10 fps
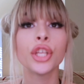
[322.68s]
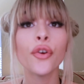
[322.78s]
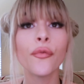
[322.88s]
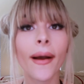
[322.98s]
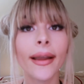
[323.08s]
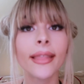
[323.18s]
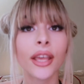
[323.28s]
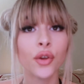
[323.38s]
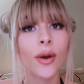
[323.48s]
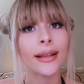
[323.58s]
Do you find
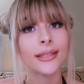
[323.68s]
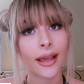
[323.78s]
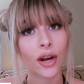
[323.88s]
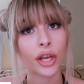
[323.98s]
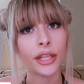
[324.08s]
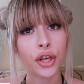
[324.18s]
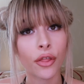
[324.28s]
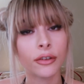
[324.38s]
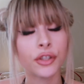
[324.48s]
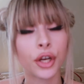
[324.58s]
that you guys get on each
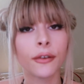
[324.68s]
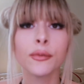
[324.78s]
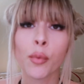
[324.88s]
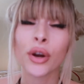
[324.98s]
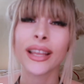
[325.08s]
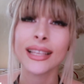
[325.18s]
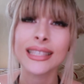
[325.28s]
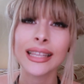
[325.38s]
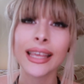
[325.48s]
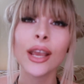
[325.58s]
other's nerves more
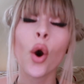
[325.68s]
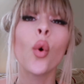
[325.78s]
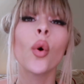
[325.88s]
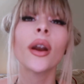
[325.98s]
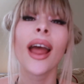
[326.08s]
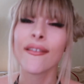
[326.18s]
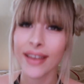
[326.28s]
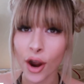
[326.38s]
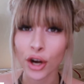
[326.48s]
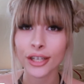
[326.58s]
easily or have
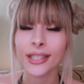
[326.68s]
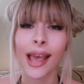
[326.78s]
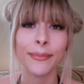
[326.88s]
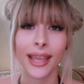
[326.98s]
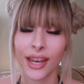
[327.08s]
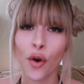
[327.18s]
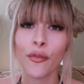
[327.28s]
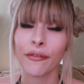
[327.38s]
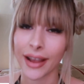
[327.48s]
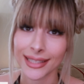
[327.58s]
a harder time getting
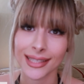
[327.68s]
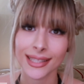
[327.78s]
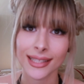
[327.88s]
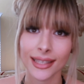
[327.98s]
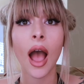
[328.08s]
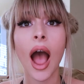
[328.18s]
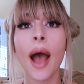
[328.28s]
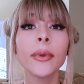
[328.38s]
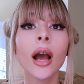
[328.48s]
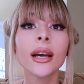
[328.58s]
over fights?
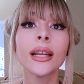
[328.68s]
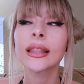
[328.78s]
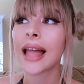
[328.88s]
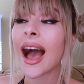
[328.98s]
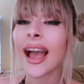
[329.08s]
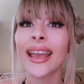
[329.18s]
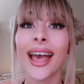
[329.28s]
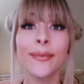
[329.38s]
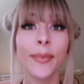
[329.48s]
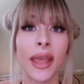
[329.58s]
I'm not gonna lie
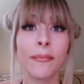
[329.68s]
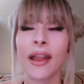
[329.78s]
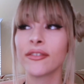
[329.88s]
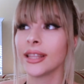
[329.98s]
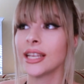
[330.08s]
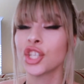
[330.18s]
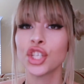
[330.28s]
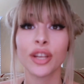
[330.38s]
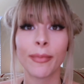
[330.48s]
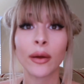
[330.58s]
and paint my
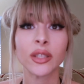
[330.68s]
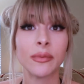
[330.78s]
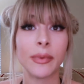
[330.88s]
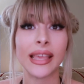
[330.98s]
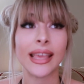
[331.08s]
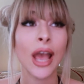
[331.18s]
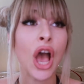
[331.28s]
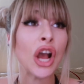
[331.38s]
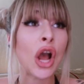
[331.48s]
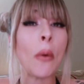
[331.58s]
relationship out to be
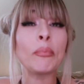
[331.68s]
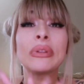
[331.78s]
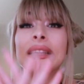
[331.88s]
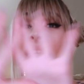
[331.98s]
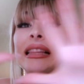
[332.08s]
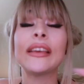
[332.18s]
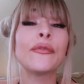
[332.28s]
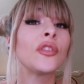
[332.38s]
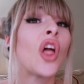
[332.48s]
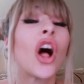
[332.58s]
completely
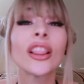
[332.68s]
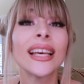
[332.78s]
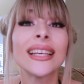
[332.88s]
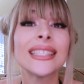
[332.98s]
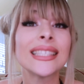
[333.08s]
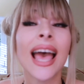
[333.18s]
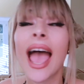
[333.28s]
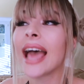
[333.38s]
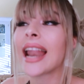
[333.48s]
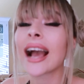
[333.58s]
flawless
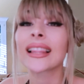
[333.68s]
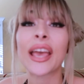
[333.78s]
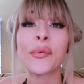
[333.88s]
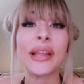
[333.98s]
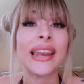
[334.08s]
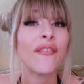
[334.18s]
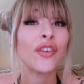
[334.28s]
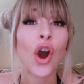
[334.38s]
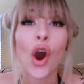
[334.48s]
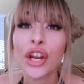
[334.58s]
and act like we
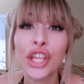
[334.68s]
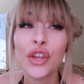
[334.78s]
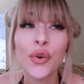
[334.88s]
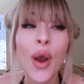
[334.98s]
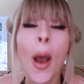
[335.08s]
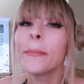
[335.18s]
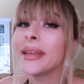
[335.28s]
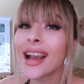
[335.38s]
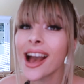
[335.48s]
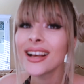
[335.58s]
never argue,
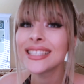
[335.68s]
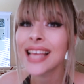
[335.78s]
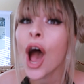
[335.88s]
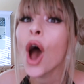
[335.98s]
because